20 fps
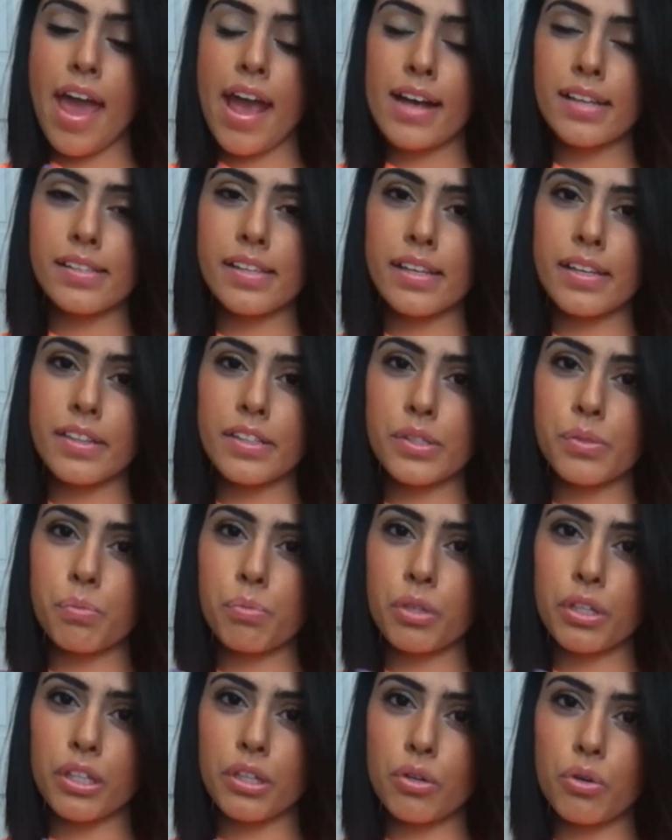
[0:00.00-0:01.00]
It has like this
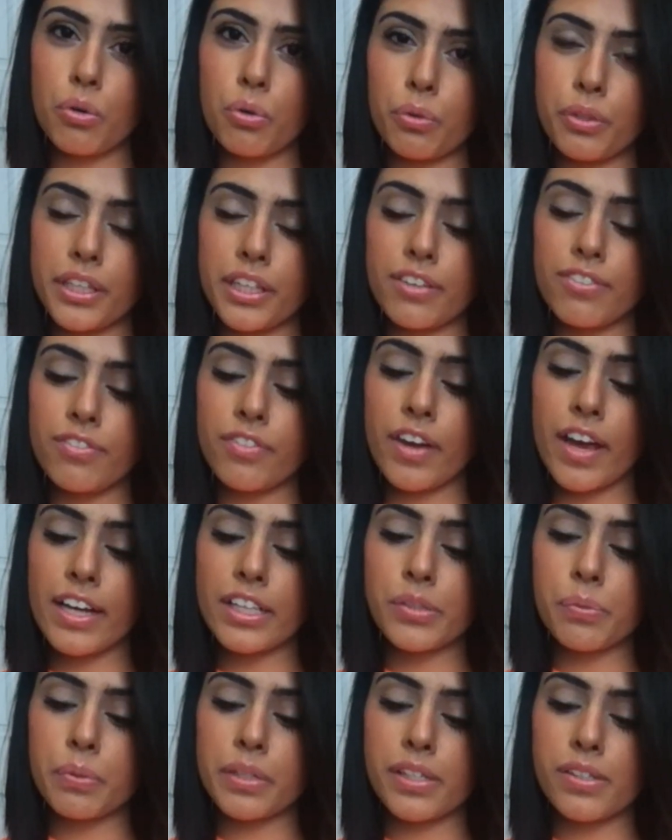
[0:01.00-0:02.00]
really cooling
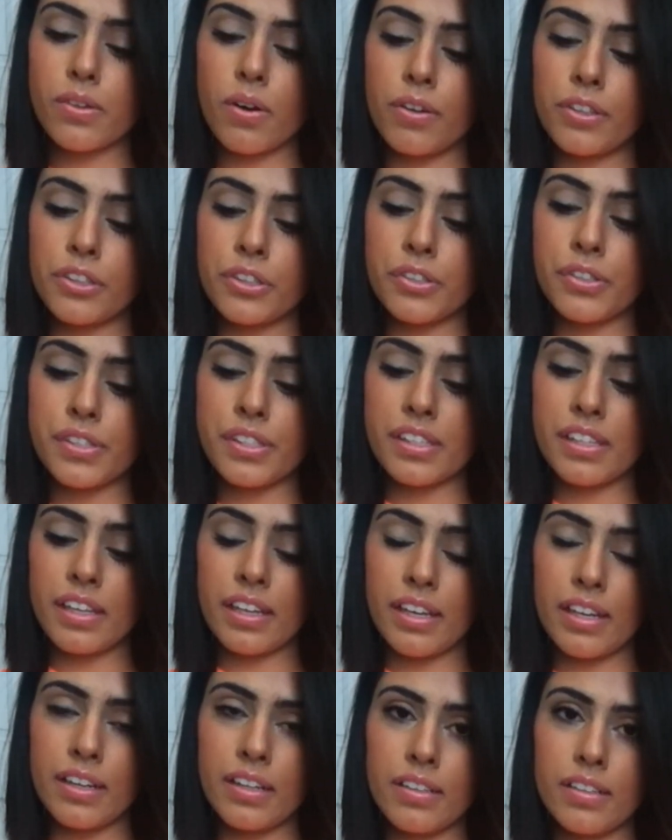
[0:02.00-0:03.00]
effect when it's on your
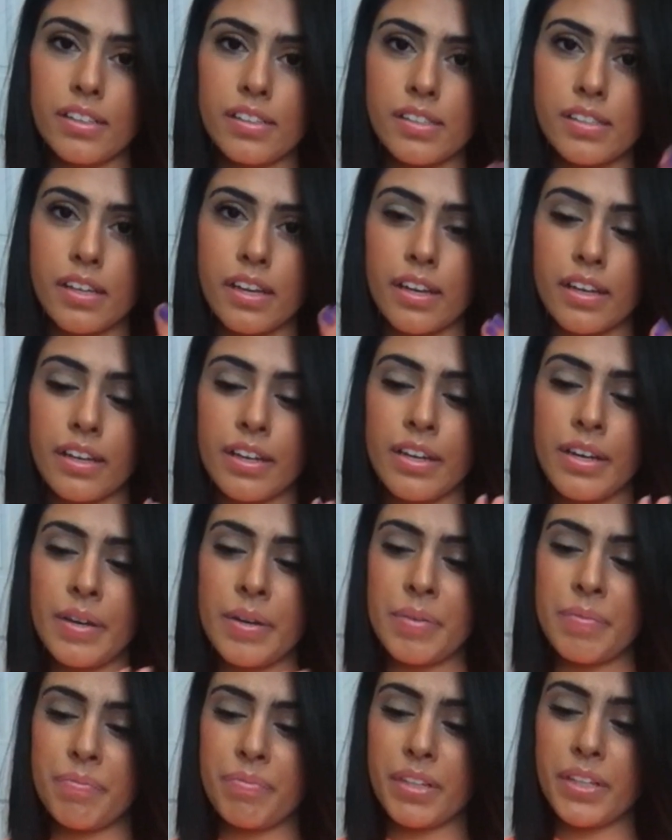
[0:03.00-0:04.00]
skin. It's like
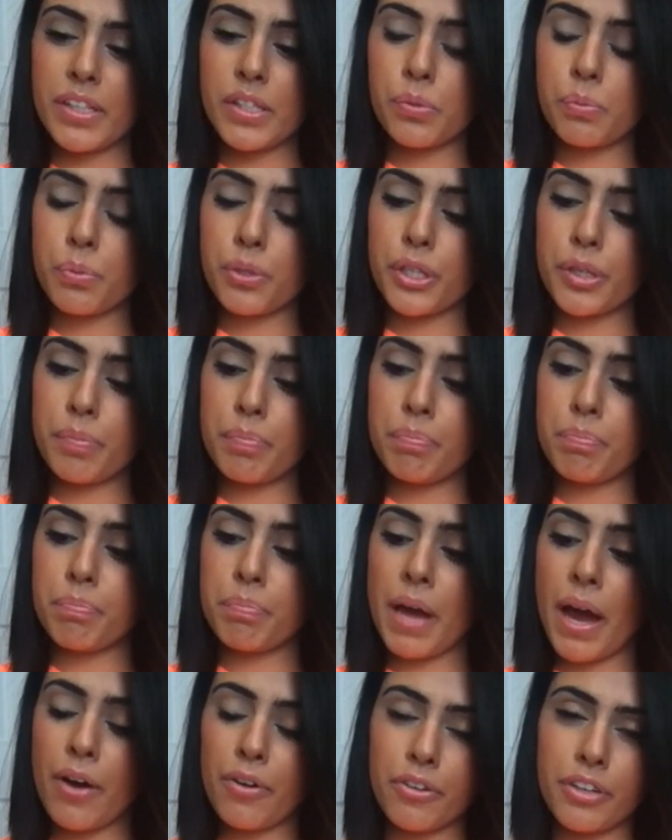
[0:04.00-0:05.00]
in this weird
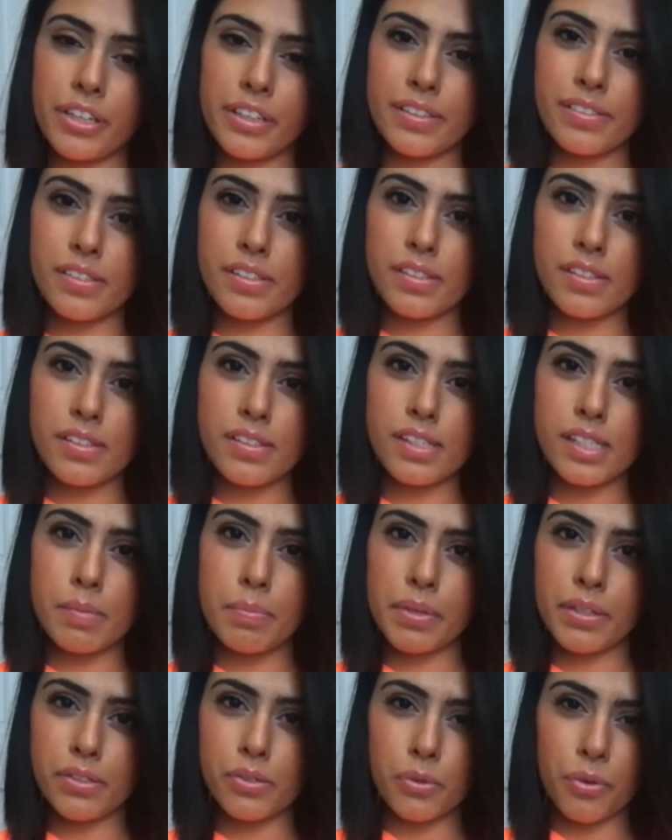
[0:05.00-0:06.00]
powdery consistency,
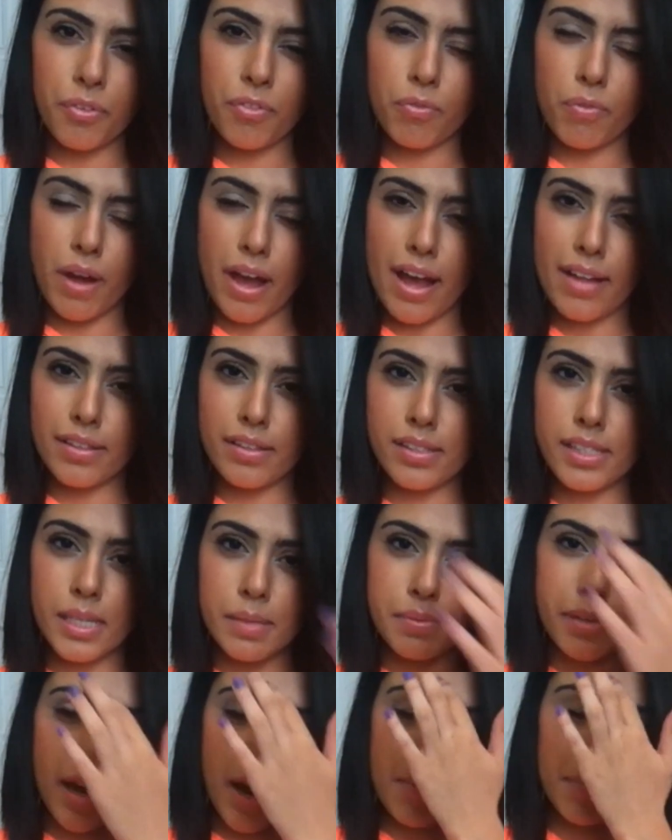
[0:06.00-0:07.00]
but it's sort of wet at the
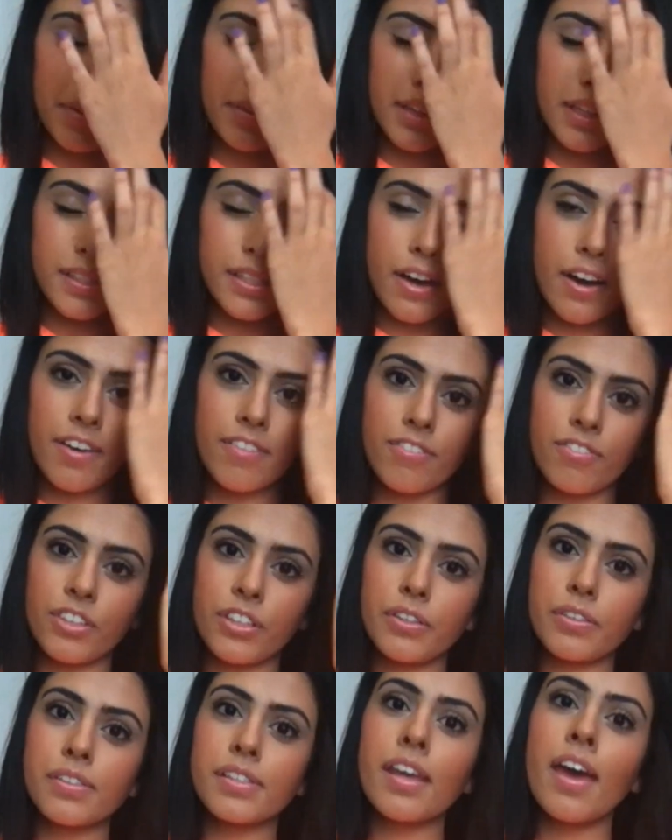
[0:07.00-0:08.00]
same time. Like that's how it
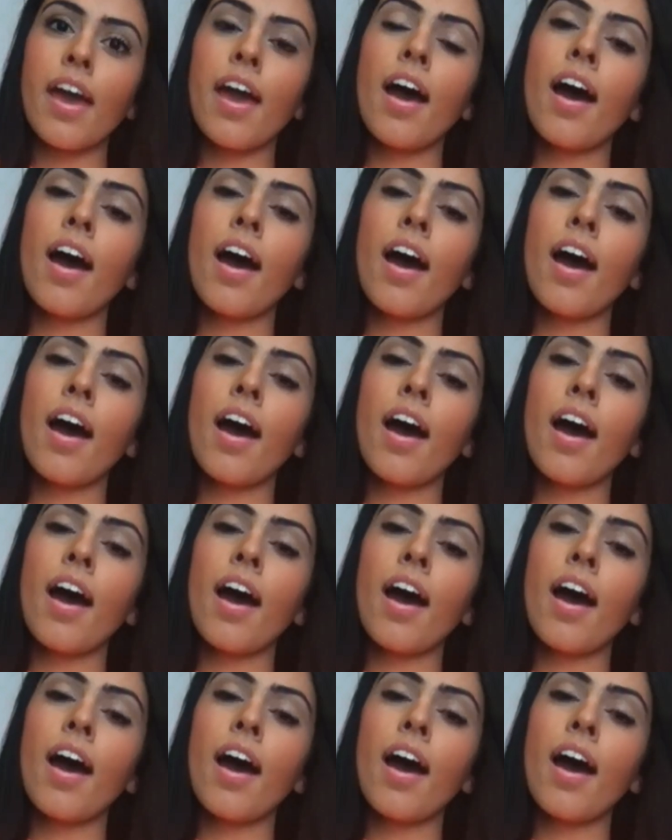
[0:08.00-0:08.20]
feels.